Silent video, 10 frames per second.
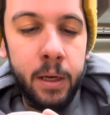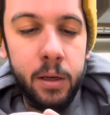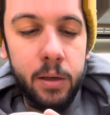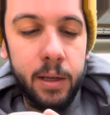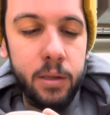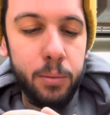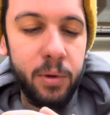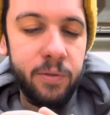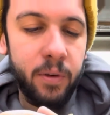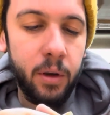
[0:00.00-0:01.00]
So that's gonna be
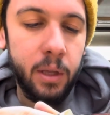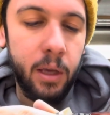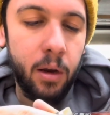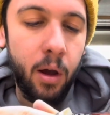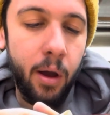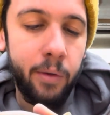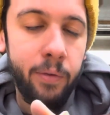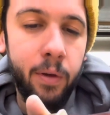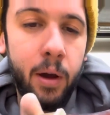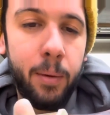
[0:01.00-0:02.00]
fun to get
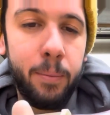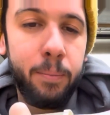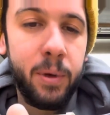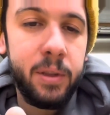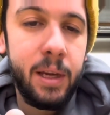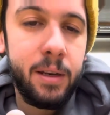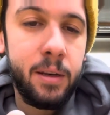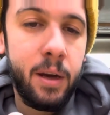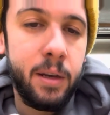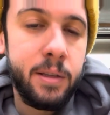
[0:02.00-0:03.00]
off. But that
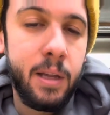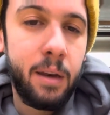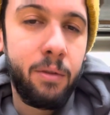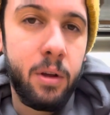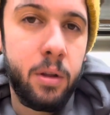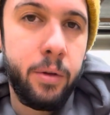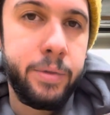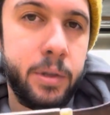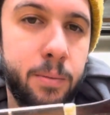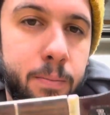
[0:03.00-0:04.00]
nut is not even close
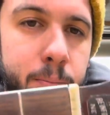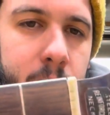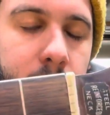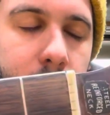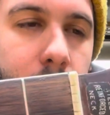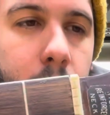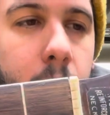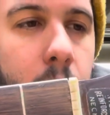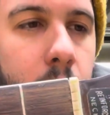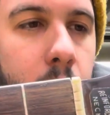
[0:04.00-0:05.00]
to being
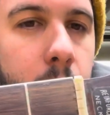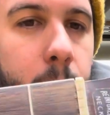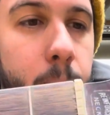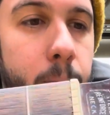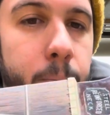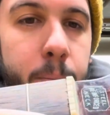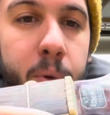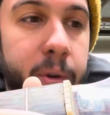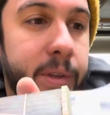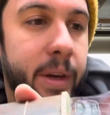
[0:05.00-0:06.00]

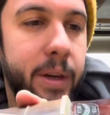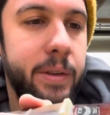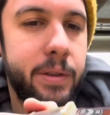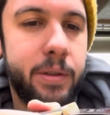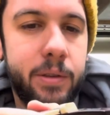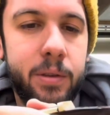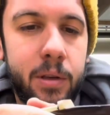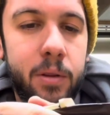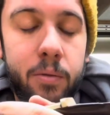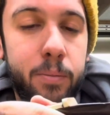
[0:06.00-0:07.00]
precise
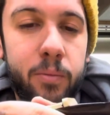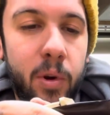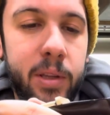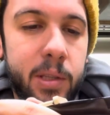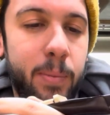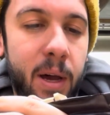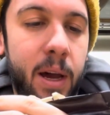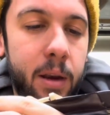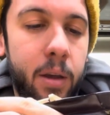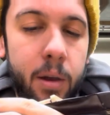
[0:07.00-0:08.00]
in the right
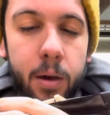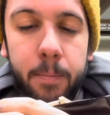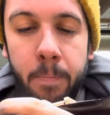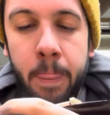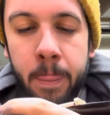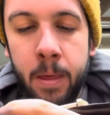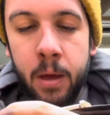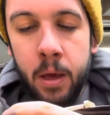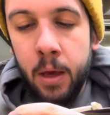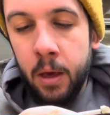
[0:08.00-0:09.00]
spot.
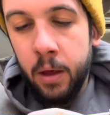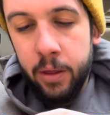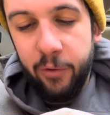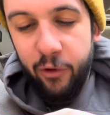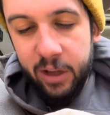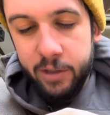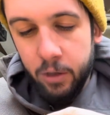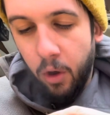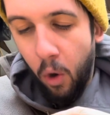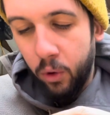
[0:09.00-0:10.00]
The frets
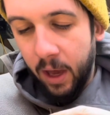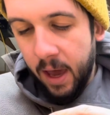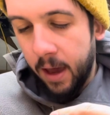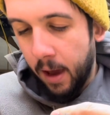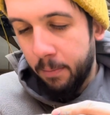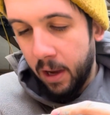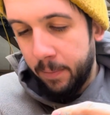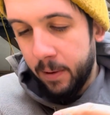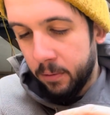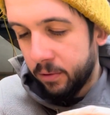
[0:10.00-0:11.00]
look okay. I might
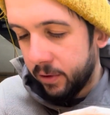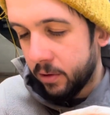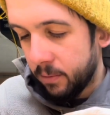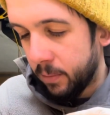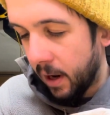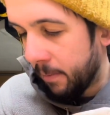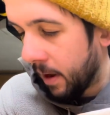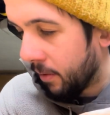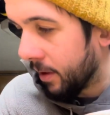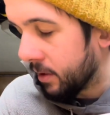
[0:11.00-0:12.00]
be able to reuse them, but I might
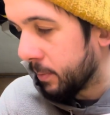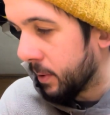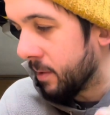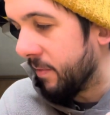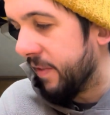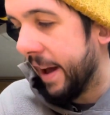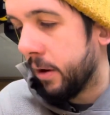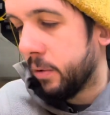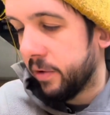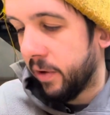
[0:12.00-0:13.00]
want to just put some fatter
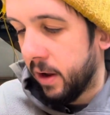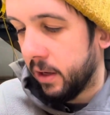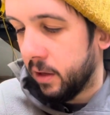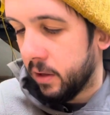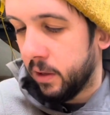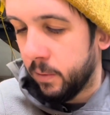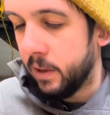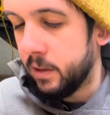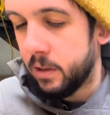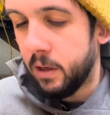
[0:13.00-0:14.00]
ones on here
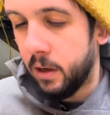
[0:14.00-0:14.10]
anyways.